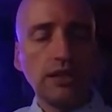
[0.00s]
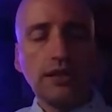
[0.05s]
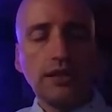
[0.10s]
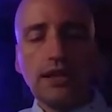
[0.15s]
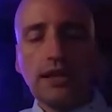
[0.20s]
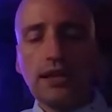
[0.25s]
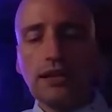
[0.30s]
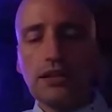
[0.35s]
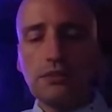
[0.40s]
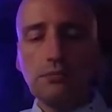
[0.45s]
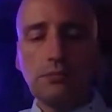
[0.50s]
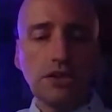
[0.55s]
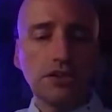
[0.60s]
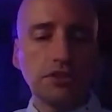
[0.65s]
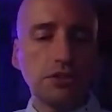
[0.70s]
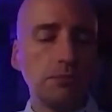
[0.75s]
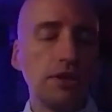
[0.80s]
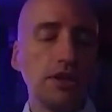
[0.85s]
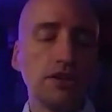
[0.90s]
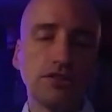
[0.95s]
It is meant
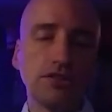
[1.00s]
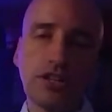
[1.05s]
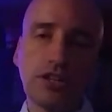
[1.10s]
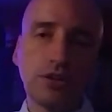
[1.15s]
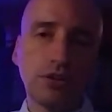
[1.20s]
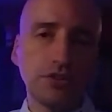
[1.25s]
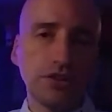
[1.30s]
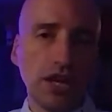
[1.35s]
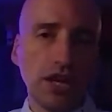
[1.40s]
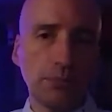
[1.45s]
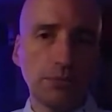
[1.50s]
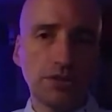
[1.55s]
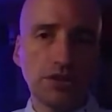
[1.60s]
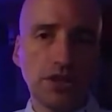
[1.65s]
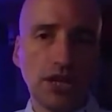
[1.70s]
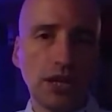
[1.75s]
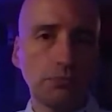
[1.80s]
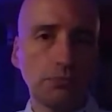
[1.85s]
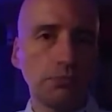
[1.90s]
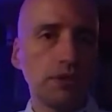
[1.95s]
to be a single tab
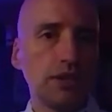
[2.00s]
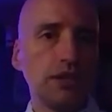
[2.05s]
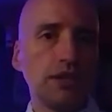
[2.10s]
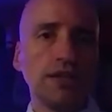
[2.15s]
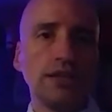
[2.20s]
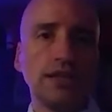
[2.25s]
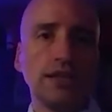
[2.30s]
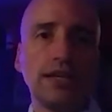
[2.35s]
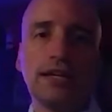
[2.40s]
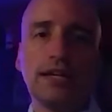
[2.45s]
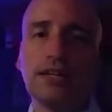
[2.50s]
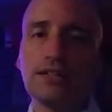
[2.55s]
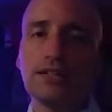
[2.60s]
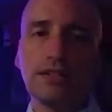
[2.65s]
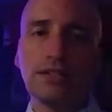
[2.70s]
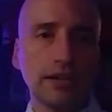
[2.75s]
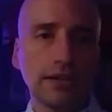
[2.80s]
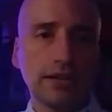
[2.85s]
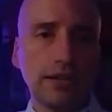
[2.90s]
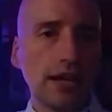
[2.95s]
stop. It is
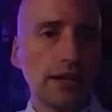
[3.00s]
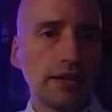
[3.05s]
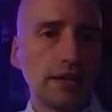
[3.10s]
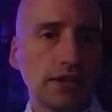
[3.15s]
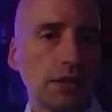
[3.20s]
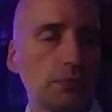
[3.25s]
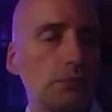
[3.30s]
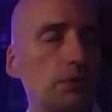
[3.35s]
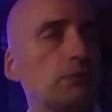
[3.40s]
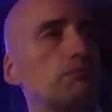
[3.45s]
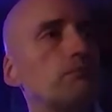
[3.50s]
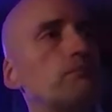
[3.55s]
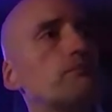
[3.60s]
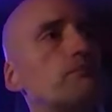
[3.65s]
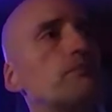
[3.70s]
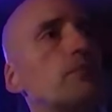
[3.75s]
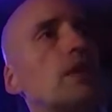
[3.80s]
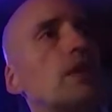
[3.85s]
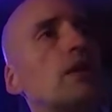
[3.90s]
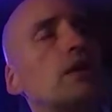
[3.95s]
not a data table.
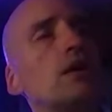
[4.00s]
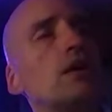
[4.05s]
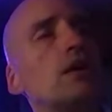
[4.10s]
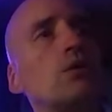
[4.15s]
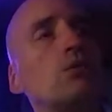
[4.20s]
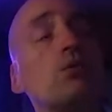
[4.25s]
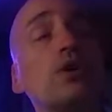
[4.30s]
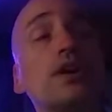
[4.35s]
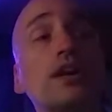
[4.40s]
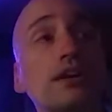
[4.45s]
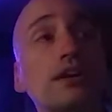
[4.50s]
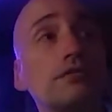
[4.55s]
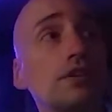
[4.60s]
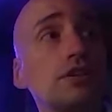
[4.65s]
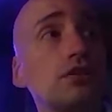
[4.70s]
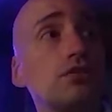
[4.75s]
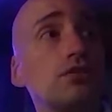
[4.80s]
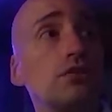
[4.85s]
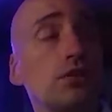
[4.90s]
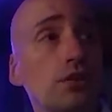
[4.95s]
Whatever
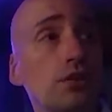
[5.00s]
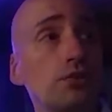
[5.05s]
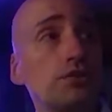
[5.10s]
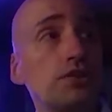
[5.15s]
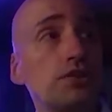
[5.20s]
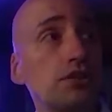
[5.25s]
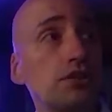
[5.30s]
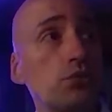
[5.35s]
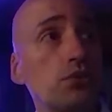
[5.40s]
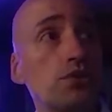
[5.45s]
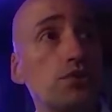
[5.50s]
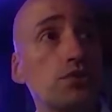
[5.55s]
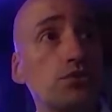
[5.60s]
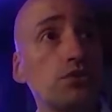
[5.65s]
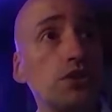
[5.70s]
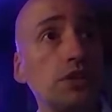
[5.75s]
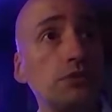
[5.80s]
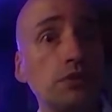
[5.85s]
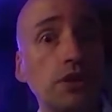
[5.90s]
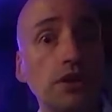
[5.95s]
you do though, test with a
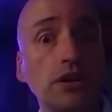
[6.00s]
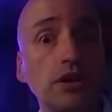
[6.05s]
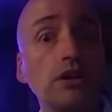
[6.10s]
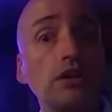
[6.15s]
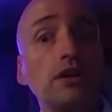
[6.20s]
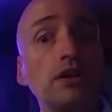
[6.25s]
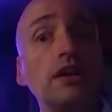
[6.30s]
screen reader.